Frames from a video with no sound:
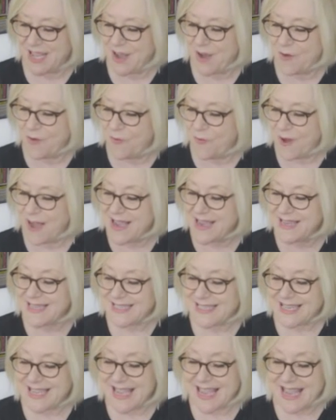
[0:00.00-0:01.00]
Why is
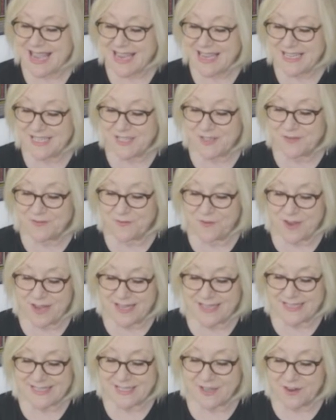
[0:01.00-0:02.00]
the Ace of
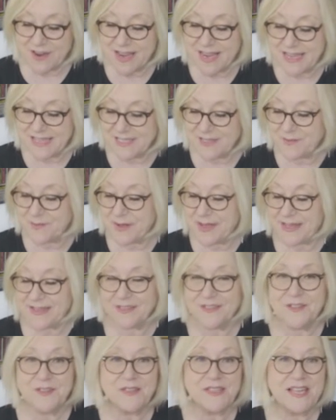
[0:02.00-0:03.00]
Wands here? Ace of
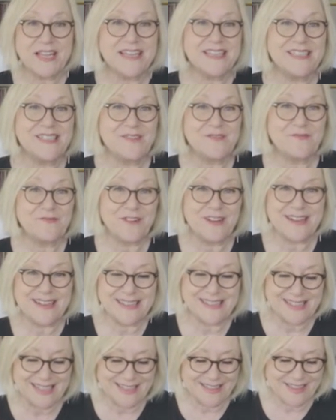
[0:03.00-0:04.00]
Pentacles, Ace of
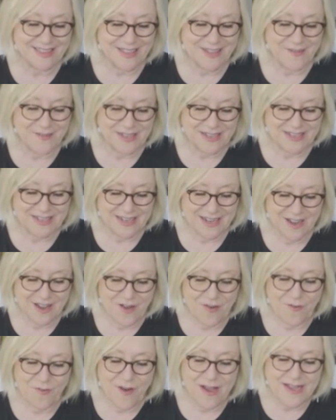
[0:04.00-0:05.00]
Wands, I love it.
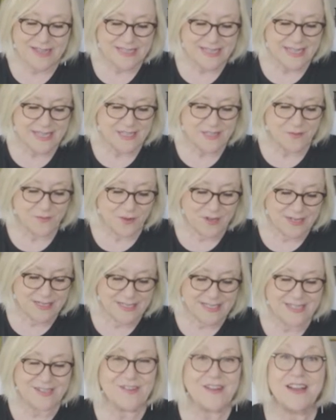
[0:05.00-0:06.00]
Why is the Ace of
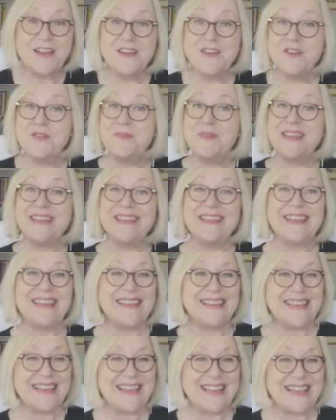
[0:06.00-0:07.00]
Wands here? A new
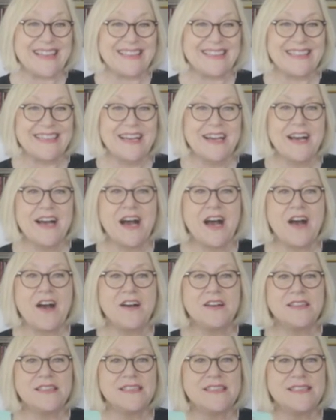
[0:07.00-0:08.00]
beginning.
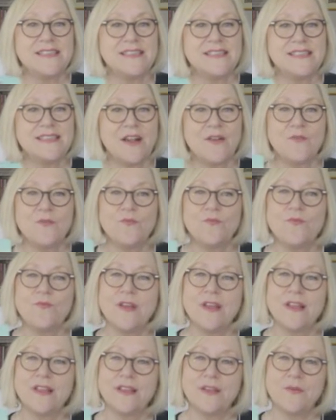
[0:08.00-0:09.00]
A
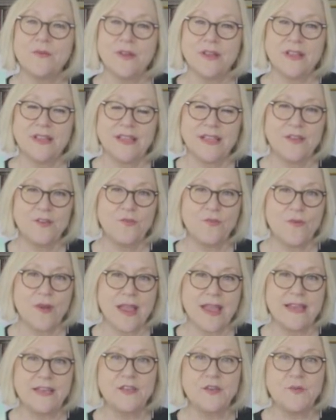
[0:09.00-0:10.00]
really, really
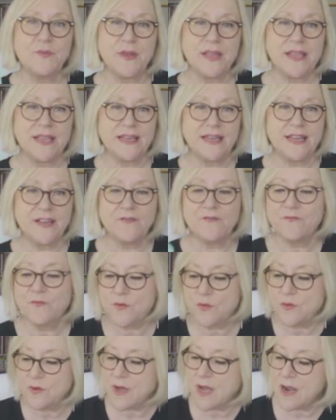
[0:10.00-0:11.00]
great new beginning.
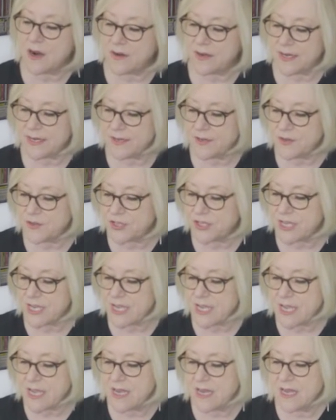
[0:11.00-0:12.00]
Full card
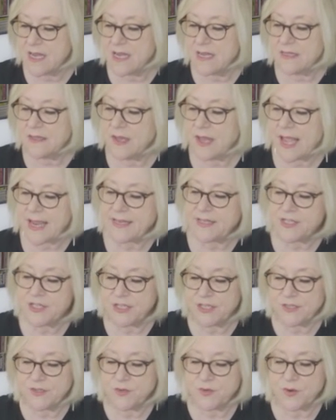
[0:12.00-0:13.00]
energy, like
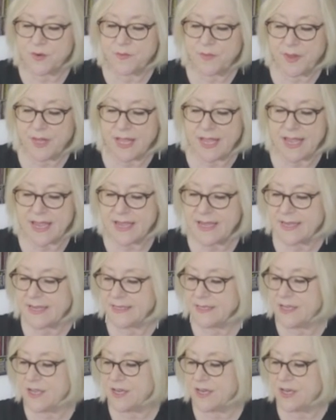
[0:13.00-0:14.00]
children playing,
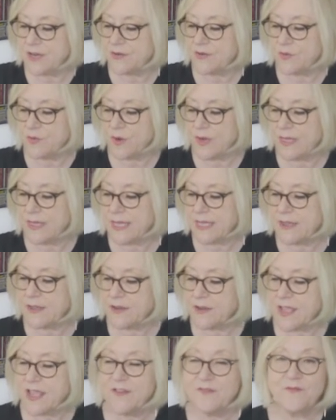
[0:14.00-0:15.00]
you know, really
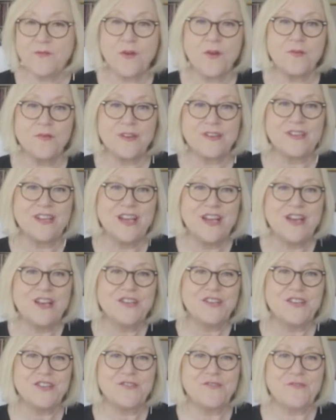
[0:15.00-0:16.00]
looking forward
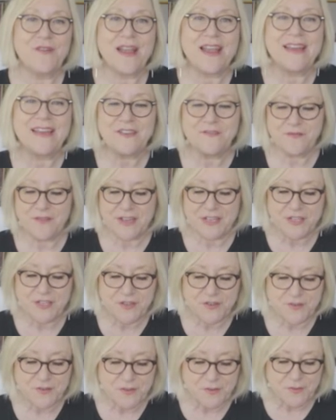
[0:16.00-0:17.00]
to great
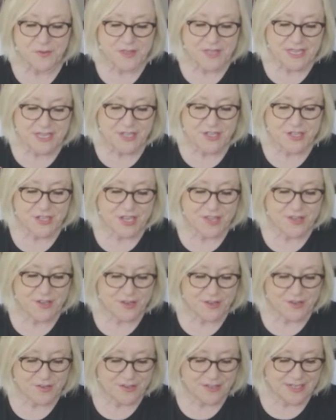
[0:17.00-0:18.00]
adventures with each
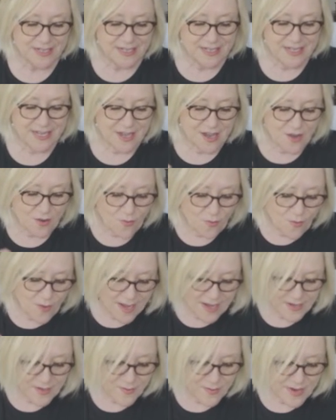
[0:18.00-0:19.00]
other.
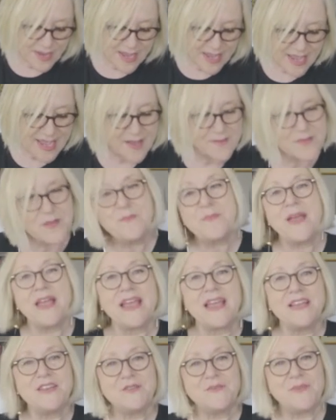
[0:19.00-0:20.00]
Why do we have the
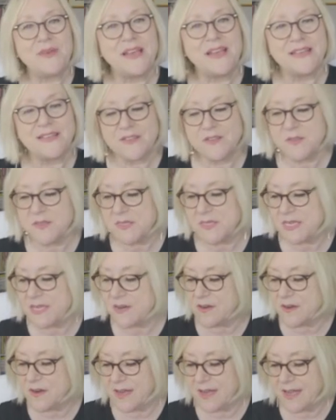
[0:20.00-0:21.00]
Page of Pentacles here?